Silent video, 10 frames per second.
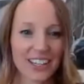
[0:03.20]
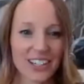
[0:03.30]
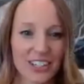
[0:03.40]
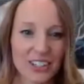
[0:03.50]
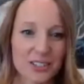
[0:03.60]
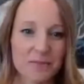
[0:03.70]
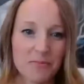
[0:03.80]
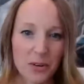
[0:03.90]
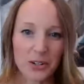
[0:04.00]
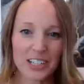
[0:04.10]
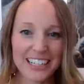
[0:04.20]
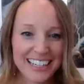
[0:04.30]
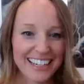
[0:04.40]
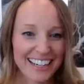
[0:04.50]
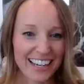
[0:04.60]
Good
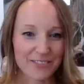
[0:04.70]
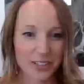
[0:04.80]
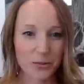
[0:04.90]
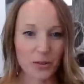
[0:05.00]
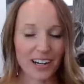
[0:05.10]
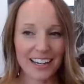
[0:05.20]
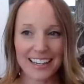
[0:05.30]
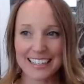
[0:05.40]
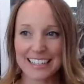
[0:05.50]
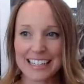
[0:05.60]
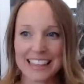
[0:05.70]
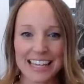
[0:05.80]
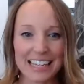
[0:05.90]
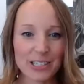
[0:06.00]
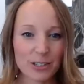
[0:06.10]
morning, everyone.
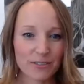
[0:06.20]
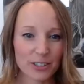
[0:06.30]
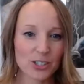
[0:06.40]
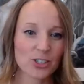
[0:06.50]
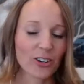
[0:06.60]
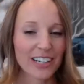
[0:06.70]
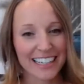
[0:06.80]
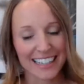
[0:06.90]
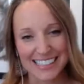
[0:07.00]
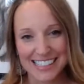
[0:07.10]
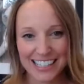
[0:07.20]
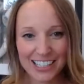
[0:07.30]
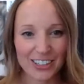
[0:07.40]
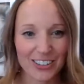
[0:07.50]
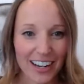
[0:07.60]
Thank you for joining us
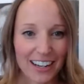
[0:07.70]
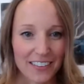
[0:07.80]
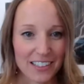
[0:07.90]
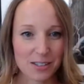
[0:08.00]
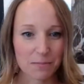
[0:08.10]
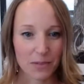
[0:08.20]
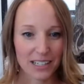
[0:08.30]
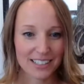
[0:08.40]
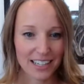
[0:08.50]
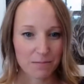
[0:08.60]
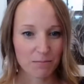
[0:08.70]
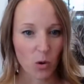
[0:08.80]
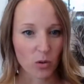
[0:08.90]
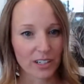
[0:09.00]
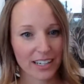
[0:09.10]
here on this Monday
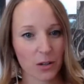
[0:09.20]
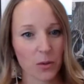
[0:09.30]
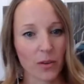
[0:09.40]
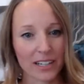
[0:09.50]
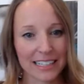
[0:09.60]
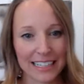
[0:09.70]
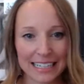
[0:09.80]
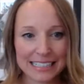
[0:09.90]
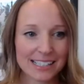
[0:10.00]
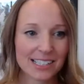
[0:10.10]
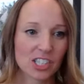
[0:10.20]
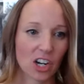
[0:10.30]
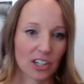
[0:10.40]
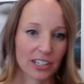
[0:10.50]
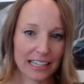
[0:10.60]
morning. We're ready to get
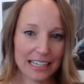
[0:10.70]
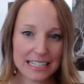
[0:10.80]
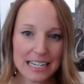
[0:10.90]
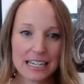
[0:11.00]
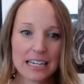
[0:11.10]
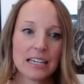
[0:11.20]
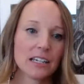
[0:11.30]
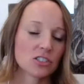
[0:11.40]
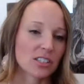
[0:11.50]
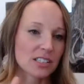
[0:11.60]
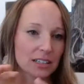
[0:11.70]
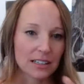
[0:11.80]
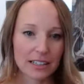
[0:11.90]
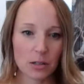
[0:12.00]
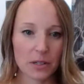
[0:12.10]
started. Just a
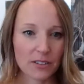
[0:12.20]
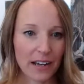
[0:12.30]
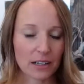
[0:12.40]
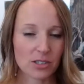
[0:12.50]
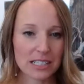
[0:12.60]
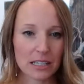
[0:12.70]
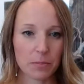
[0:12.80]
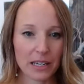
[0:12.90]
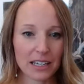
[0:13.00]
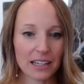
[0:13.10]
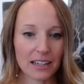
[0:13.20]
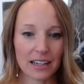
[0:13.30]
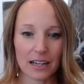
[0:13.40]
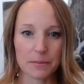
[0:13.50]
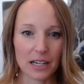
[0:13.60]
little bit of housekeeping.
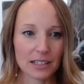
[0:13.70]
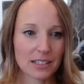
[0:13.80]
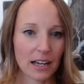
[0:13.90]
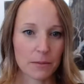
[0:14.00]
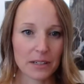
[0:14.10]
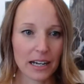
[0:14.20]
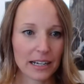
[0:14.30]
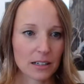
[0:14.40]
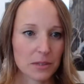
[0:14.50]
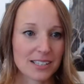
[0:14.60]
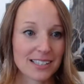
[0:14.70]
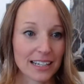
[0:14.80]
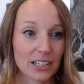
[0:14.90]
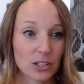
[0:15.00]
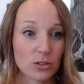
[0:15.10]
I'm not going to be
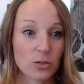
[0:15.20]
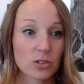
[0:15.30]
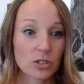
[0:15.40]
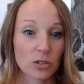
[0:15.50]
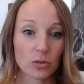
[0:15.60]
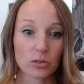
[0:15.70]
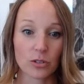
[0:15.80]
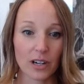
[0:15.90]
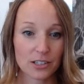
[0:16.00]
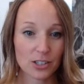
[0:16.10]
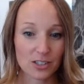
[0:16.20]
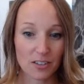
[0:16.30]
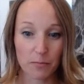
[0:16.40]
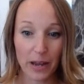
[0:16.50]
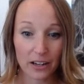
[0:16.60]
sending you to directions
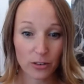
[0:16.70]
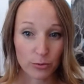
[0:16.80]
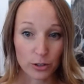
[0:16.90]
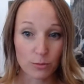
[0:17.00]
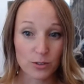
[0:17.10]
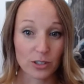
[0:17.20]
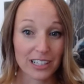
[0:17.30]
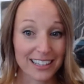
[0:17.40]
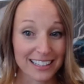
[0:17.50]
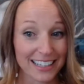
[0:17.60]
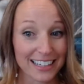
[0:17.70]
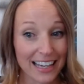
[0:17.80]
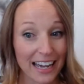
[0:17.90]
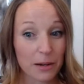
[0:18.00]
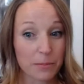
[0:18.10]
of bathrooms or anything like
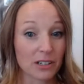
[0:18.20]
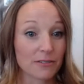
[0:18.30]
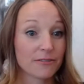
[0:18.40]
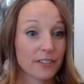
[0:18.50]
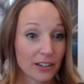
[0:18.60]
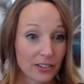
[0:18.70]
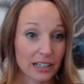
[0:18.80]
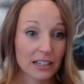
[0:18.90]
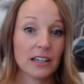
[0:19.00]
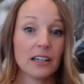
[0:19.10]
that, but a very